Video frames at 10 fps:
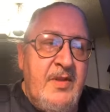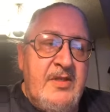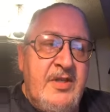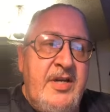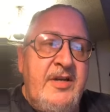
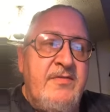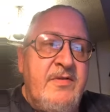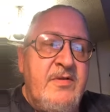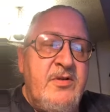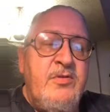The city
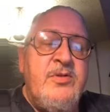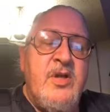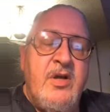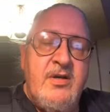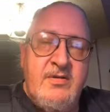of
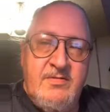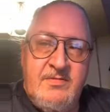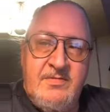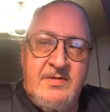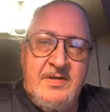Tucson,
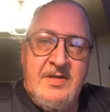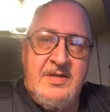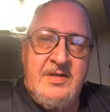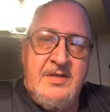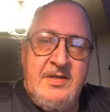
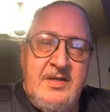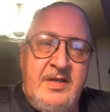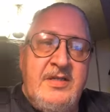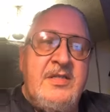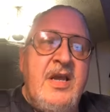
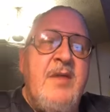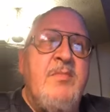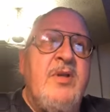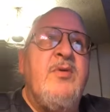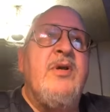its
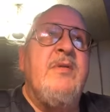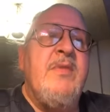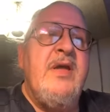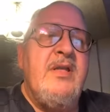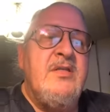name
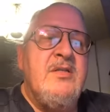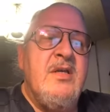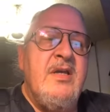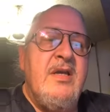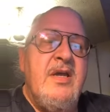literally
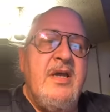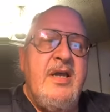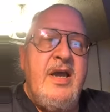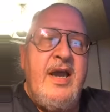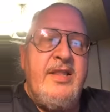means
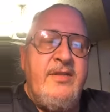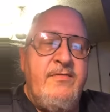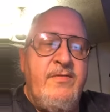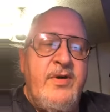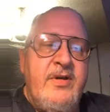at
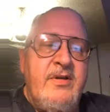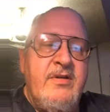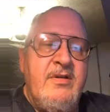the foot